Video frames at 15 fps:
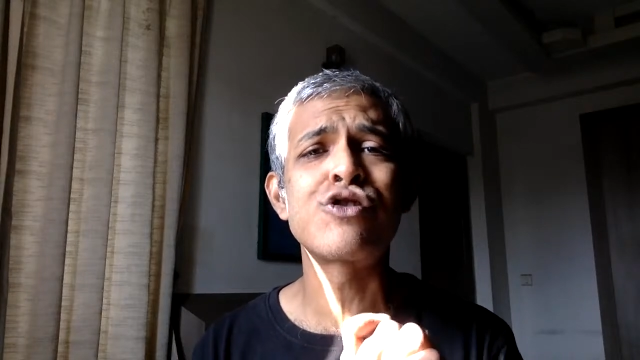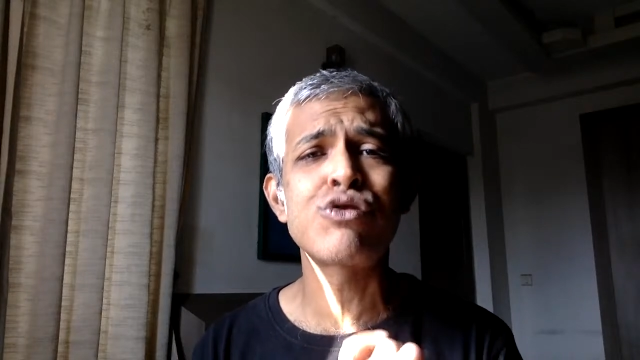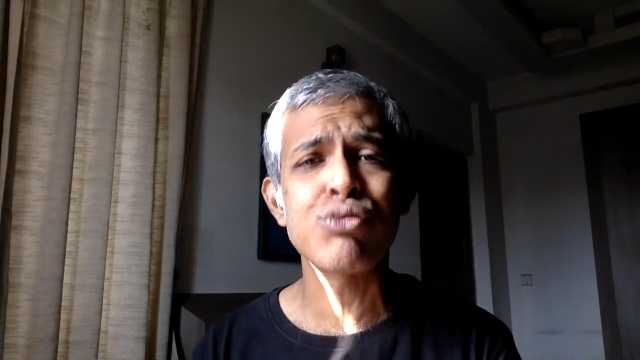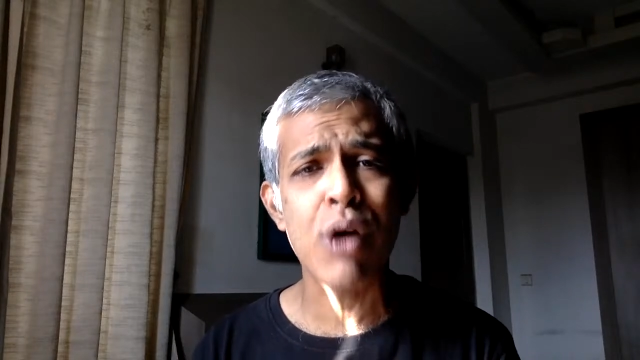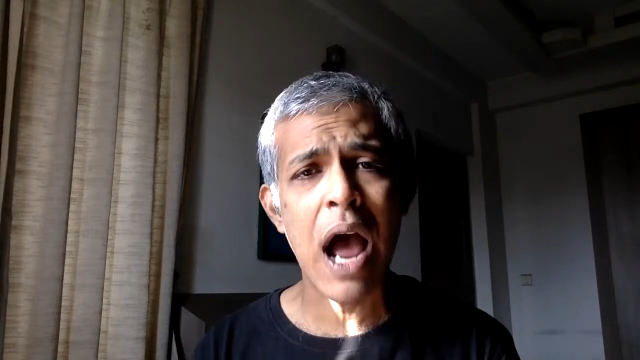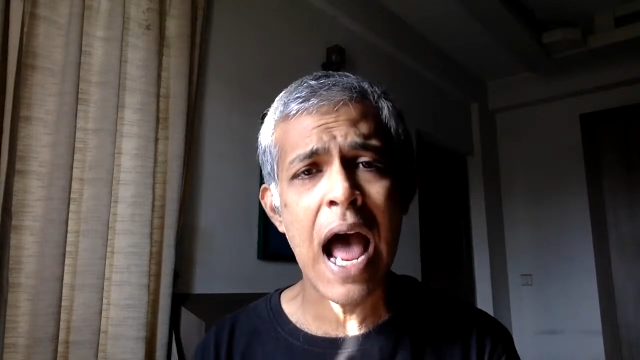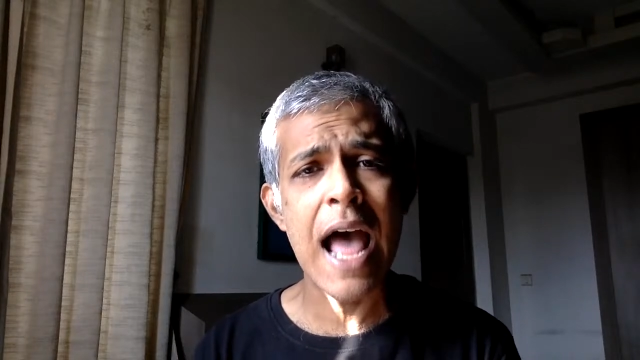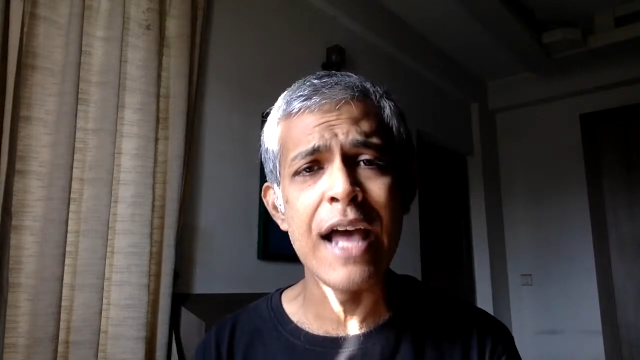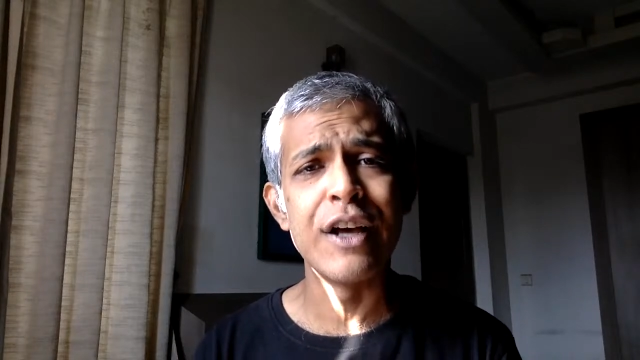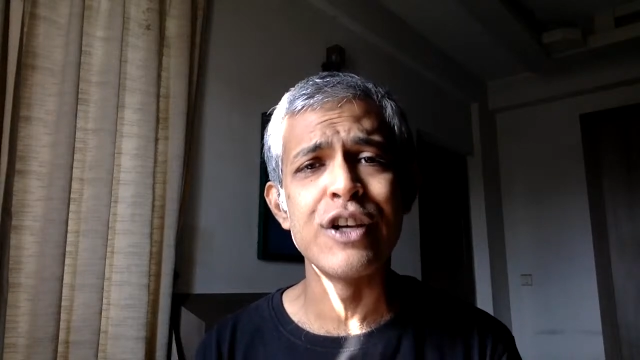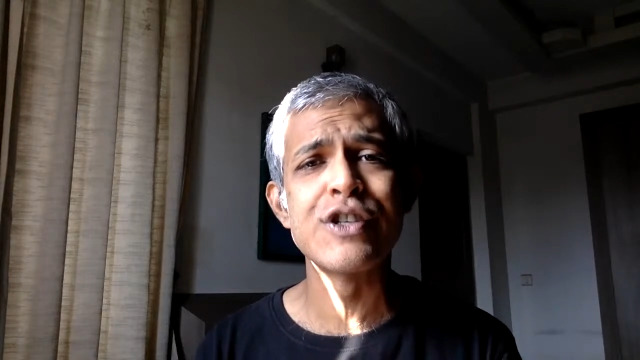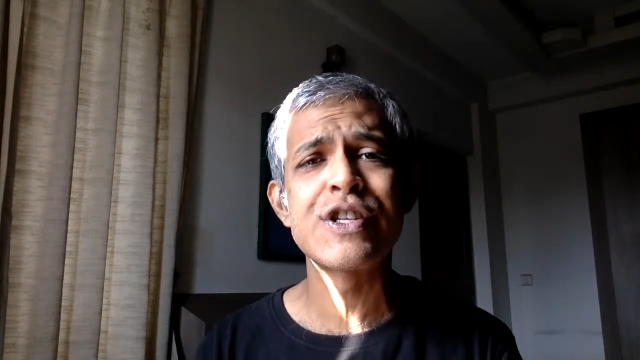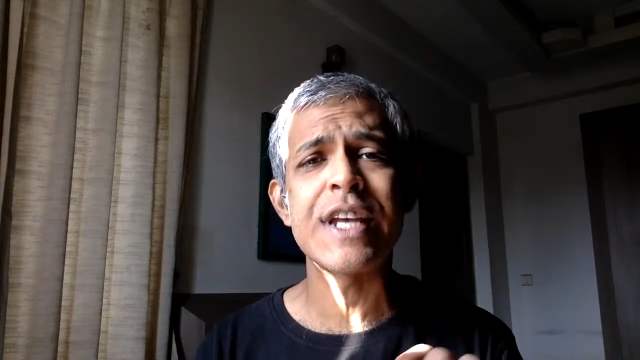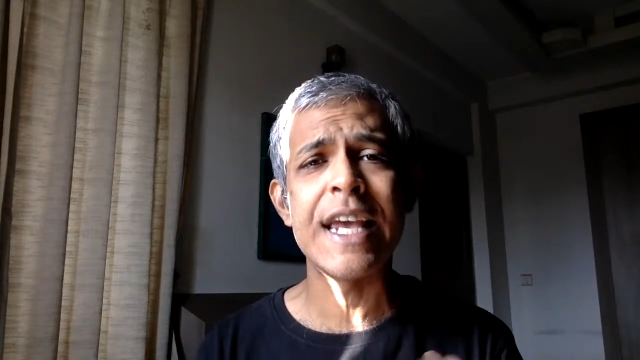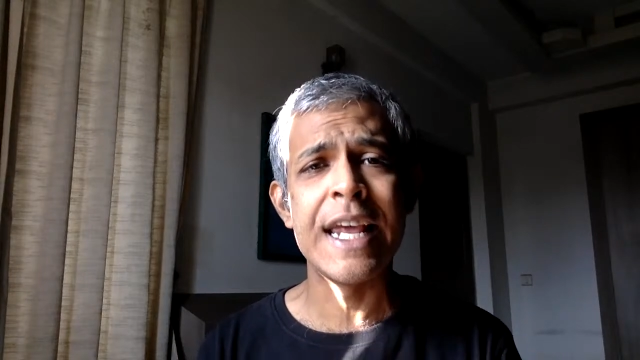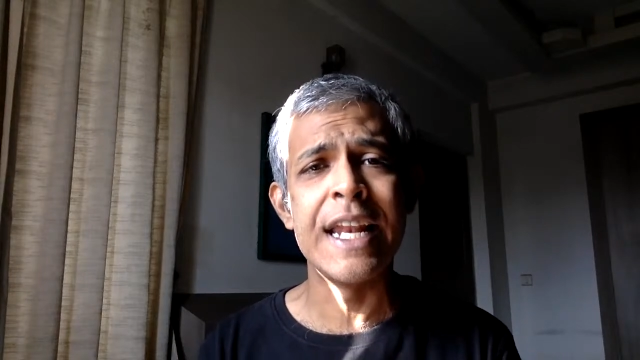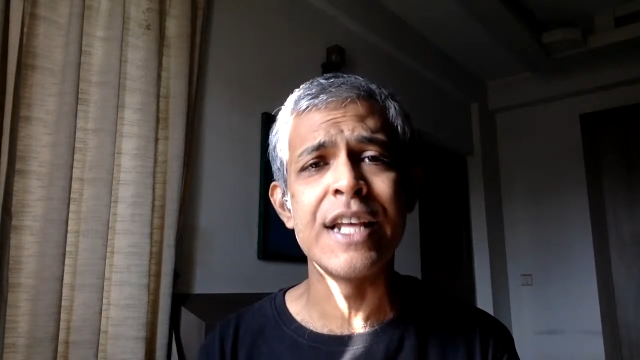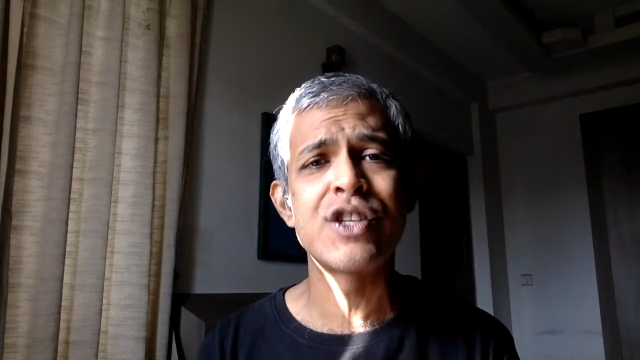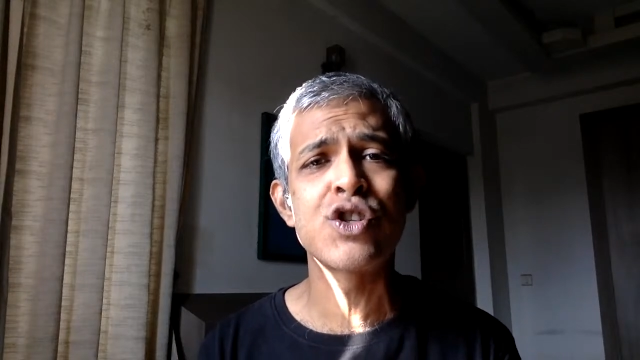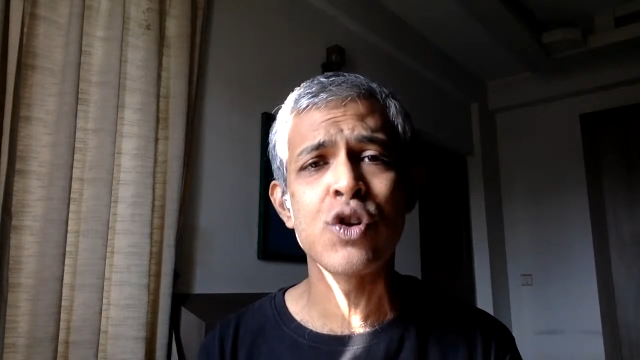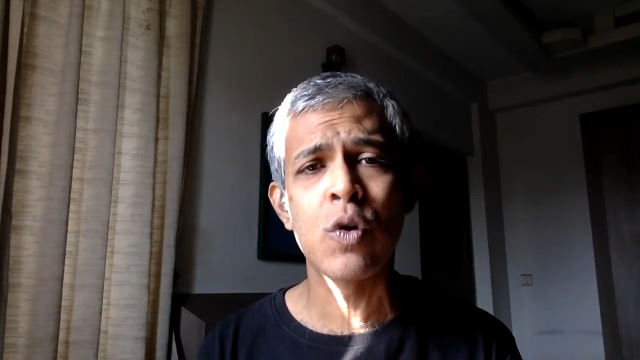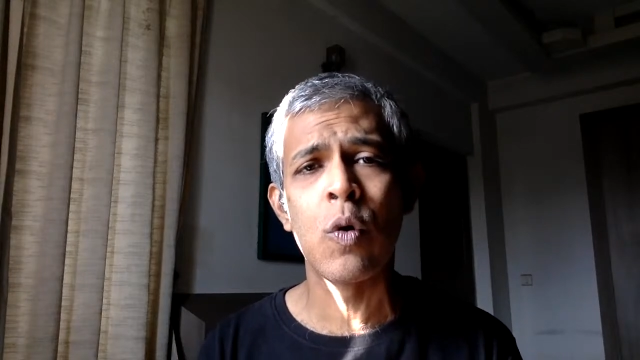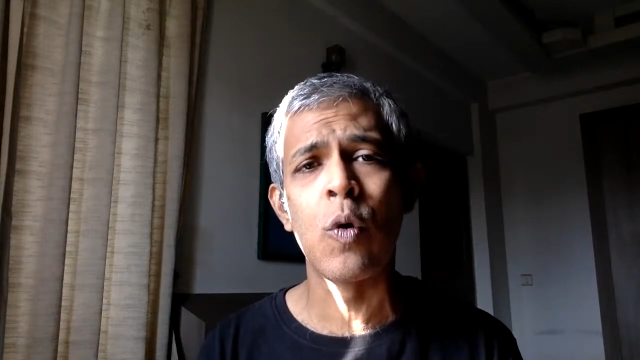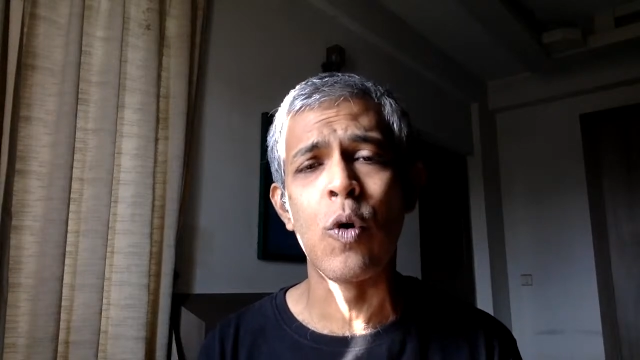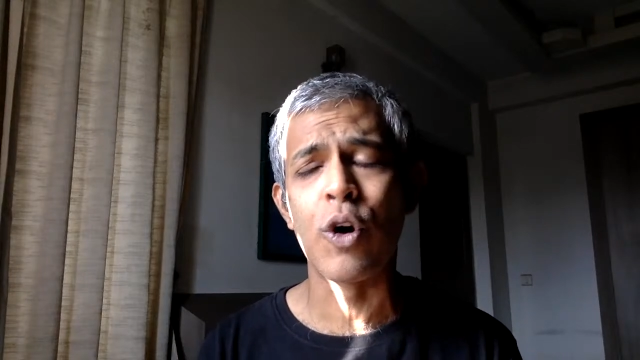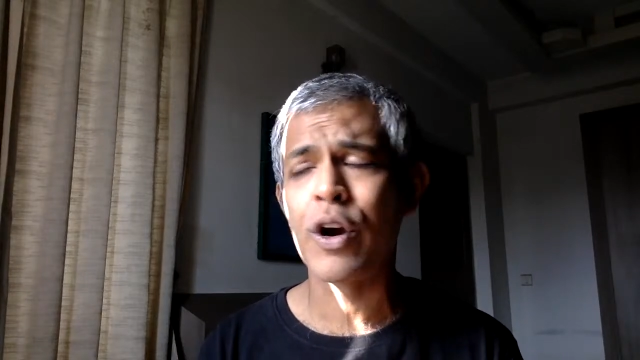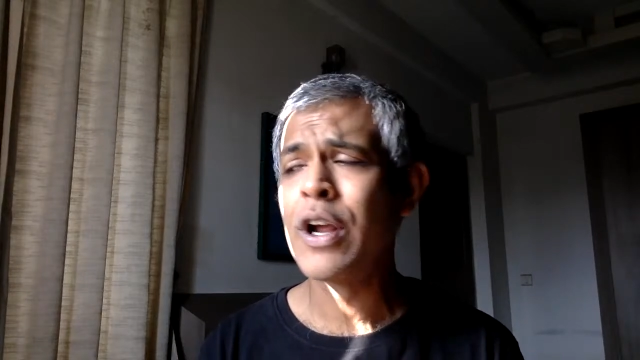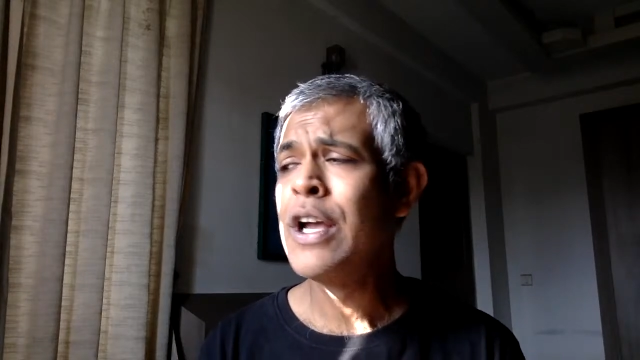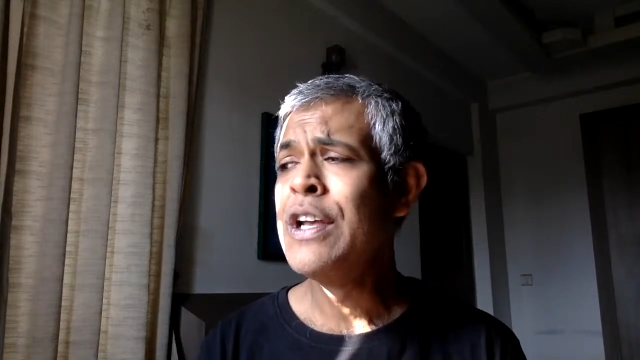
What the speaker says: trials in its court.